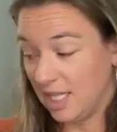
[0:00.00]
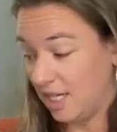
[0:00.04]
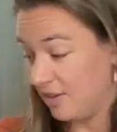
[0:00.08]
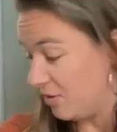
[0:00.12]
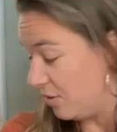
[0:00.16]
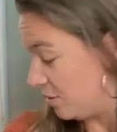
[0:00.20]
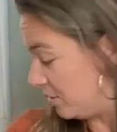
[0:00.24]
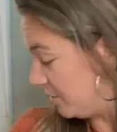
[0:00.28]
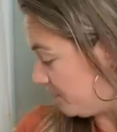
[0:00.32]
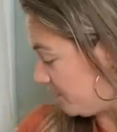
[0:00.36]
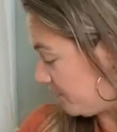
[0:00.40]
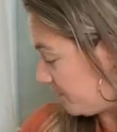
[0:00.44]

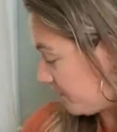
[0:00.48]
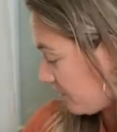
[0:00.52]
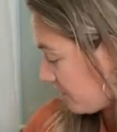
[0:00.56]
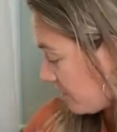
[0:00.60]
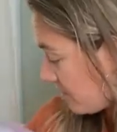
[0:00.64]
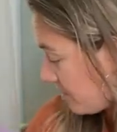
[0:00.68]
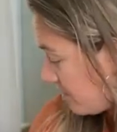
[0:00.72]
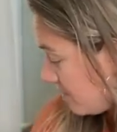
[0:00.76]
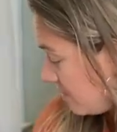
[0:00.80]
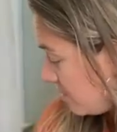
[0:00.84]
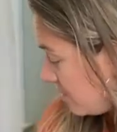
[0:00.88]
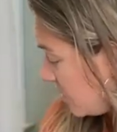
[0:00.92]
leveled.
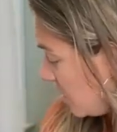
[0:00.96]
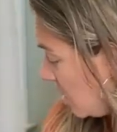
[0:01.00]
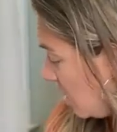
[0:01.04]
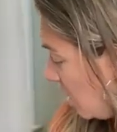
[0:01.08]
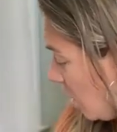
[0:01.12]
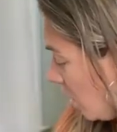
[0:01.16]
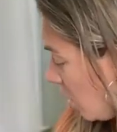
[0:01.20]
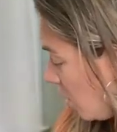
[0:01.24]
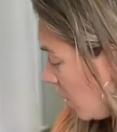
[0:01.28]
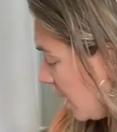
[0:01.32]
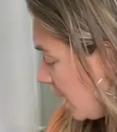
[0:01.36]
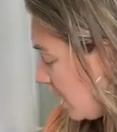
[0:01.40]

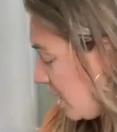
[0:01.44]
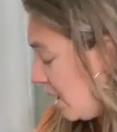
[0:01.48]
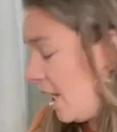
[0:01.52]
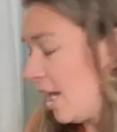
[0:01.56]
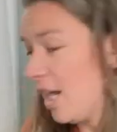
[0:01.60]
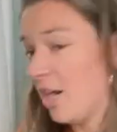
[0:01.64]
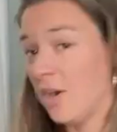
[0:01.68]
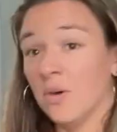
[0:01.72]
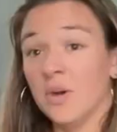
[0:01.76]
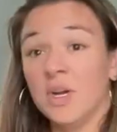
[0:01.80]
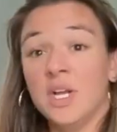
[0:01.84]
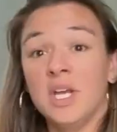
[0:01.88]
All right,
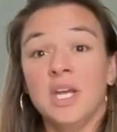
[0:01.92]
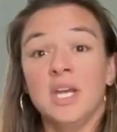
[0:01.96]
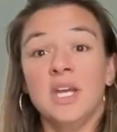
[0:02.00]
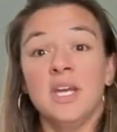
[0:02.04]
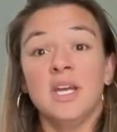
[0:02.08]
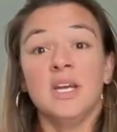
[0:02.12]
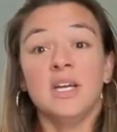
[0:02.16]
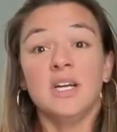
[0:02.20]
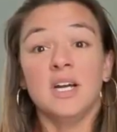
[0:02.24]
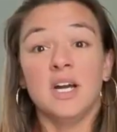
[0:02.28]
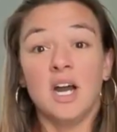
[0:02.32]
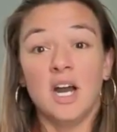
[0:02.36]
now
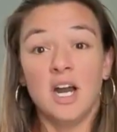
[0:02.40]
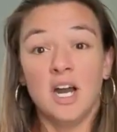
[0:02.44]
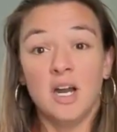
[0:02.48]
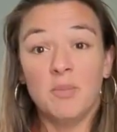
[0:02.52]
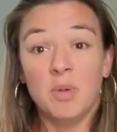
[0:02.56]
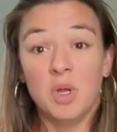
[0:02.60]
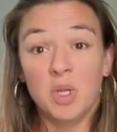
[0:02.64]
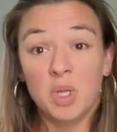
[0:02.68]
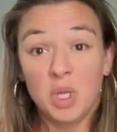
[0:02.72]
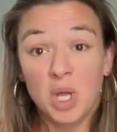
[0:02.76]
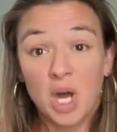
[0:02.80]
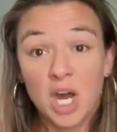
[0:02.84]
um,
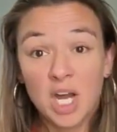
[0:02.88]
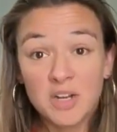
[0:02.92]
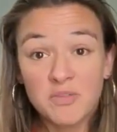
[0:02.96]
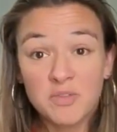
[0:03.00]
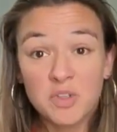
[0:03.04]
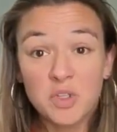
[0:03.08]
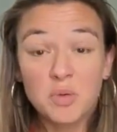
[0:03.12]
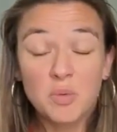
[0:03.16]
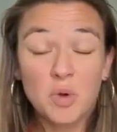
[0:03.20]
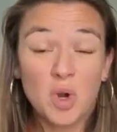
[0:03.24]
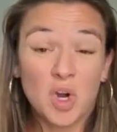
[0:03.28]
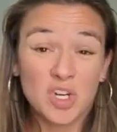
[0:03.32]
a lot of
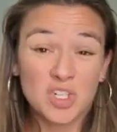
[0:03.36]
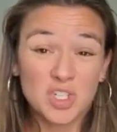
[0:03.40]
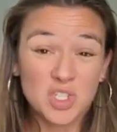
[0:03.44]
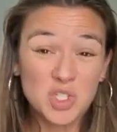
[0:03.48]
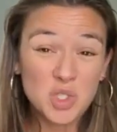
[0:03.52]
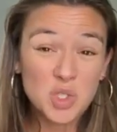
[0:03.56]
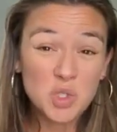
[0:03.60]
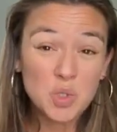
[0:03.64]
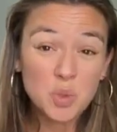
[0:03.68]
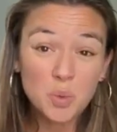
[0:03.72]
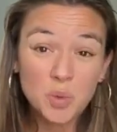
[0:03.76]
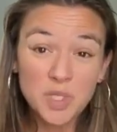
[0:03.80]
you are
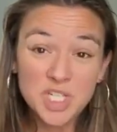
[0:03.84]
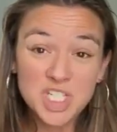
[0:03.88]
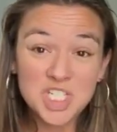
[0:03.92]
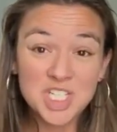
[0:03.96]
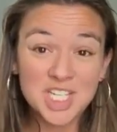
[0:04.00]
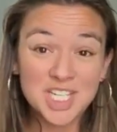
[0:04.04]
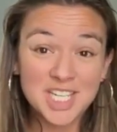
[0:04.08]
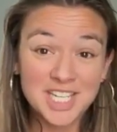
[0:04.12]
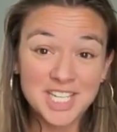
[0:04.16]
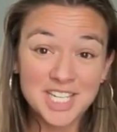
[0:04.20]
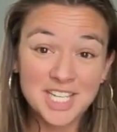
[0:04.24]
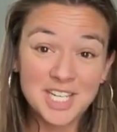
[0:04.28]

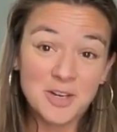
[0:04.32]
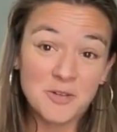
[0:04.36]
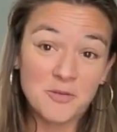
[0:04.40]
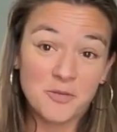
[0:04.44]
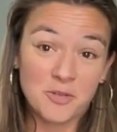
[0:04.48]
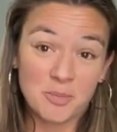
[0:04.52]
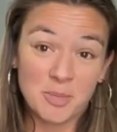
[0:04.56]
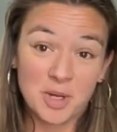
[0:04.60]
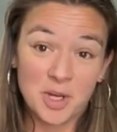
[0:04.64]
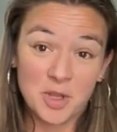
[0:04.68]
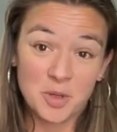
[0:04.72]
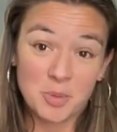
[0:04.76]
switching in
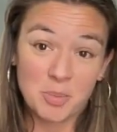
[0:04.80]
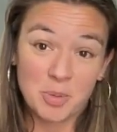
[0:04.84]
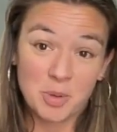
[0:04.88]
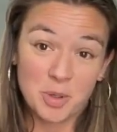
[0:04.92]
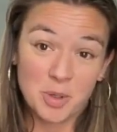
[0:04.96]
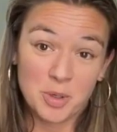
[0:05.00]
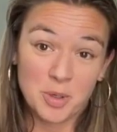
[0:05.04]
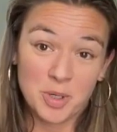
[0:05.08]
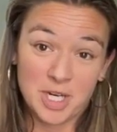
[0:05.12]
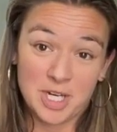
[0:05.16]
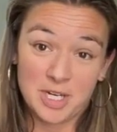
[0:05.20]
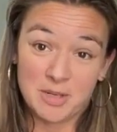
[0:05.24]
from other
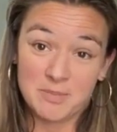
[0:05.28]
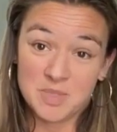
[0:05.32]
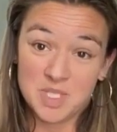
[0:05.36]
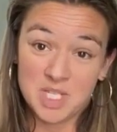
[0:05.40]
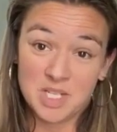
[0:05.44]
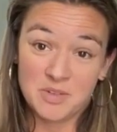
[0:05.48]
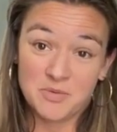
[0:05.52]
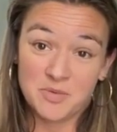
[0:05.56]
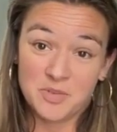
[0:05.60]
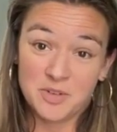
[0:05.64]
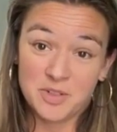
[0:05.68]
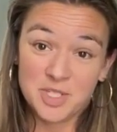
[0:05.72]
programs.
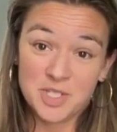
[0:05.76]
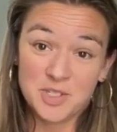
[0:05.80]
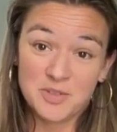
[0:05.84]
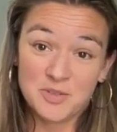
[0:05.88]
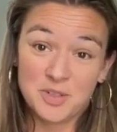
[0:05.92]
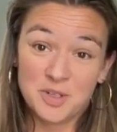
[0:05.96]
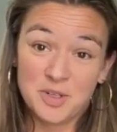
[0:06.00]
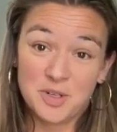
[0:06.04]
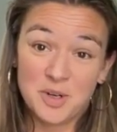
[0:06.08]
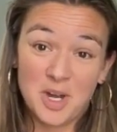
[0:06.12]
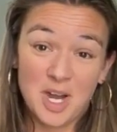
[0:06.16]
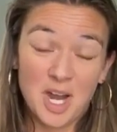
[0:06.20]
And first of
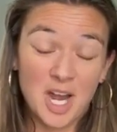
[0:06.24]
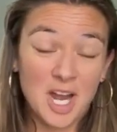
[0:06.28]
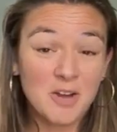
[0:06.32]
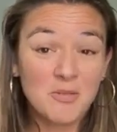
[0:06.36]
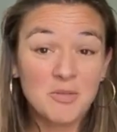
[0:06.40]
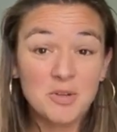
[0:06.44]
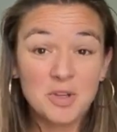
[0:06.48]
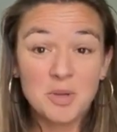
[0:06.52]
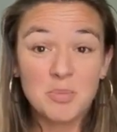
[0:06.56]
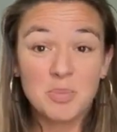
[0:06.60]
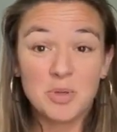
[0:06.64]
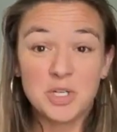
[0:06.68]
all, I
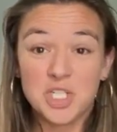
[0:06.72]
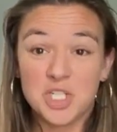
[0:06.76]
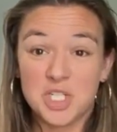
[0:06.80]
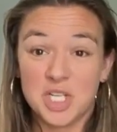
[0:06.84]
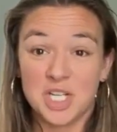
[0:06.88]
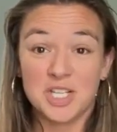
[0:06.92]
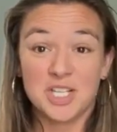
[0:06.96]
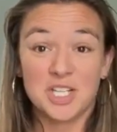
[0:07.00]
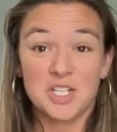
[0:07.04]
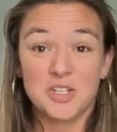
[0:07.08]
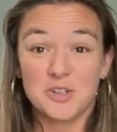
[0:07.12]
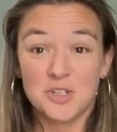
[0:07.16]
really
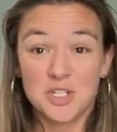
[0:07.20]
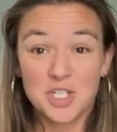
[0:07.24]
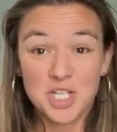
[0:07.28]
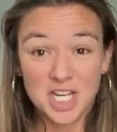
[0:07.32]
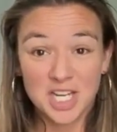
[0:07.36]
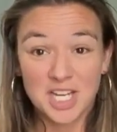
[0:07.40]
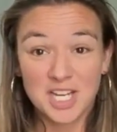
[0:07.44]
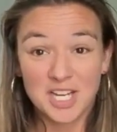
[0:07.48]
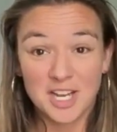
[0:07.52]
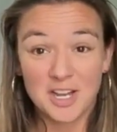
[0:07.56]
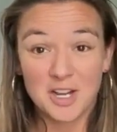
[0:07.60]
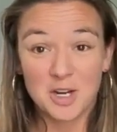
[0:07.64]
appreciate that you're
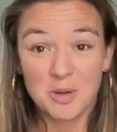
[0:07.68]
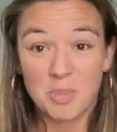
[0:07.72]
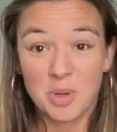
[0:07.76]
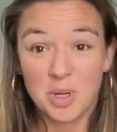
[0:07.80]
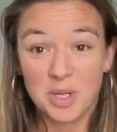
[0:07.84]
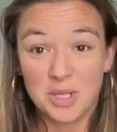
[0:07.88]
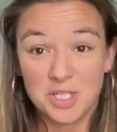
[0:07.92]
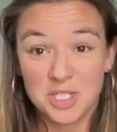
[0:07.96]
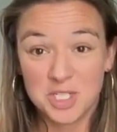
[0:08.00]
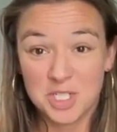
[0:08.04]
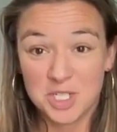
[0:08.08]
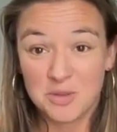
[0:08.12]
checking out
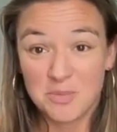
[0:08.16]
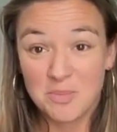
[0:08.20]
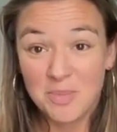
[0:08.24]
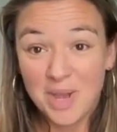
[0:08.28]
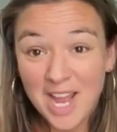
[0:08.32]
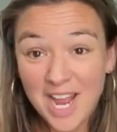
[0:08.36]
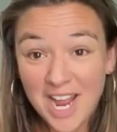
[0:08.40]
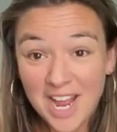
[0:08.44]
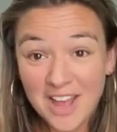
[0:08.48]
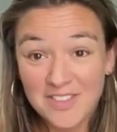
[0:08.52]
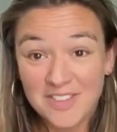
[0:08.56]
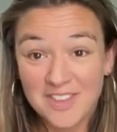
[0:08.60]
Apologia
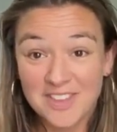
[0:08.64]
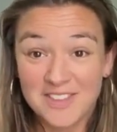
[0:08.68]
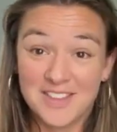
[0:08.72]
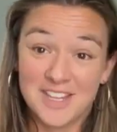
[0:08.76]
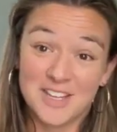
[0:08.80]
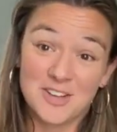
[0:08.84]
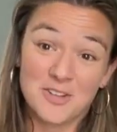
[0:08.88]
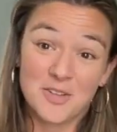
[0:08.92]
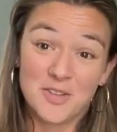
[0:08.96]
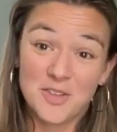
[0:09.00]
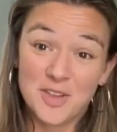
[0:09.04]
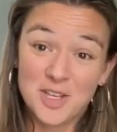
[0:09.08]
Math and that
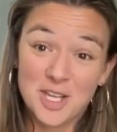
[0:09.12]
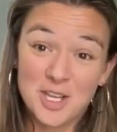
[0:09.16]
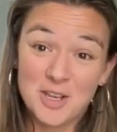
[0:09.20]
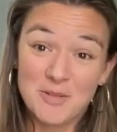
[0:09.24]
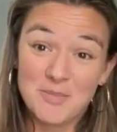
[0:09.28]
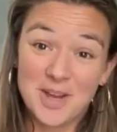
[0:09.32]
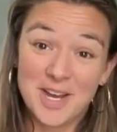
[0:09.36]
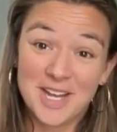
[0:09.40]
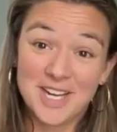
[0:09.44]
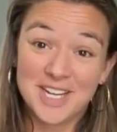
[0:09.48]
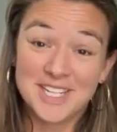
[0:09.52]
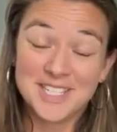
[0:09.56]
you're thinking
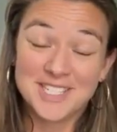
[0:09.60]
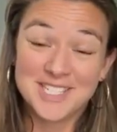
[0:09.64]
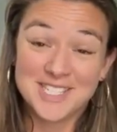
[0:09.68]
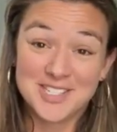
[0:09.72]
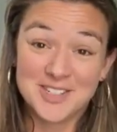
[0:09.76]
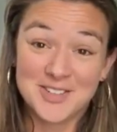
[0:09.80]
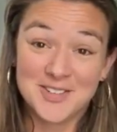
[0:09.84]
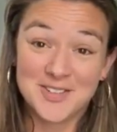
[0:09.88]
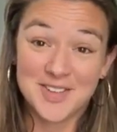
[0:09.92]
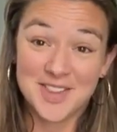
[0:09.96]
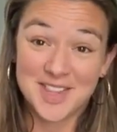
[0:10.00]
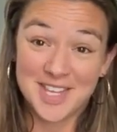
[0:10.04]
about it.
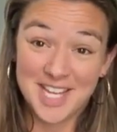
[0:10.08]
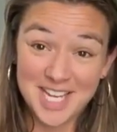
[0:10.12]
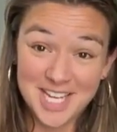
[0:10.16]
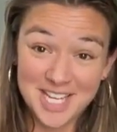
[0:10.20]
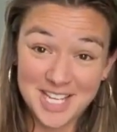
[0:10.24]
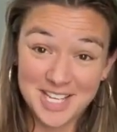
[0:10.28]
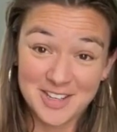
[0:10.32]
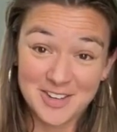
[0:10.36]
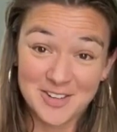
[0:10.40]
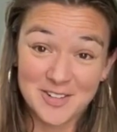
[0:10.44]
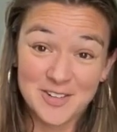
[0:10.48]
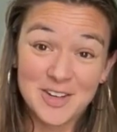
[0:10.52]
So thank
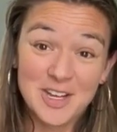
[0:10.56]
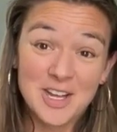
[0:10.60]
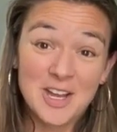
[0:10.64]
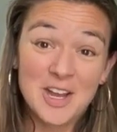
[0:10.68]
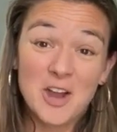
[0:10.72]
you.